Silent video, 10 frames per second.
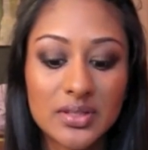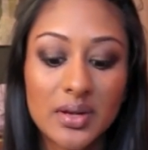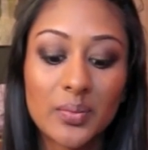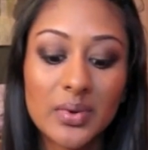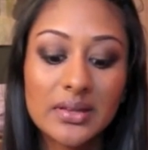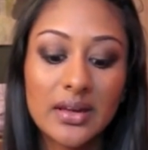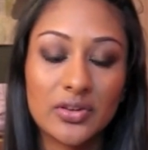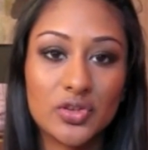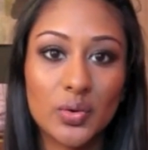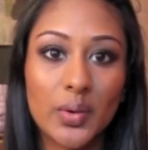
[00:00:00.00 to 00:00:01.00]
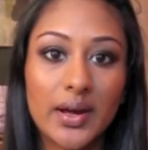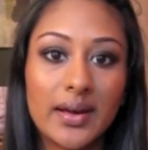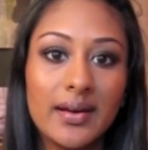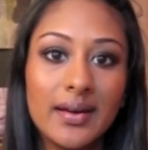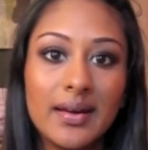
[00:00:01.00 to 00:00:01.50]
So I really
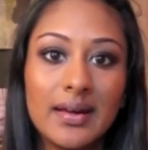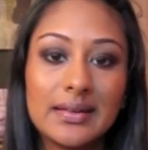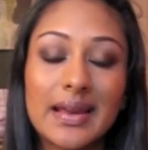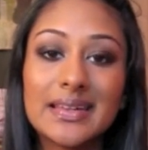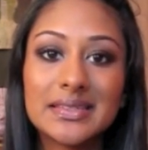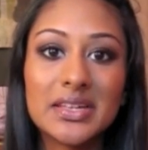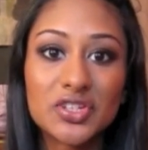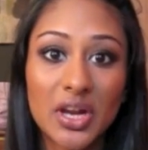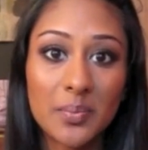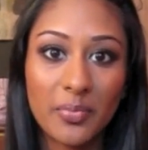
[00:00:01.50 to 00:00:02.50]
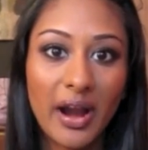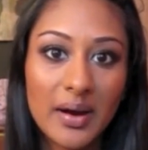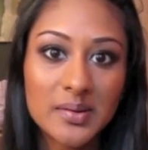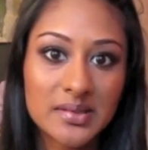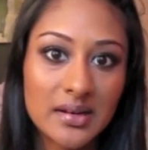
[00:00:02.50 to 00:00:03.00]
enjoy nicely shaped
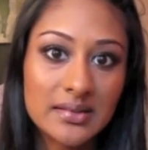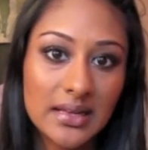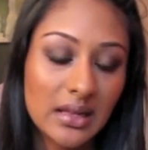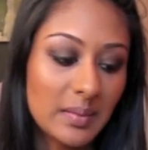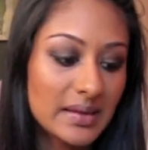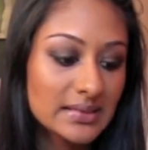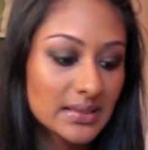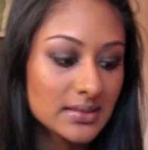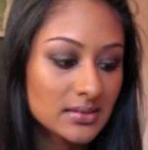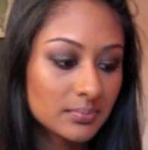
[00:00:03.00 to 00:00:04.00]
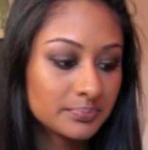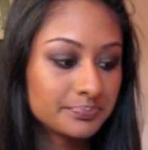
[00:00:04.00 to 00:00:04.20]
brows on a daily basis.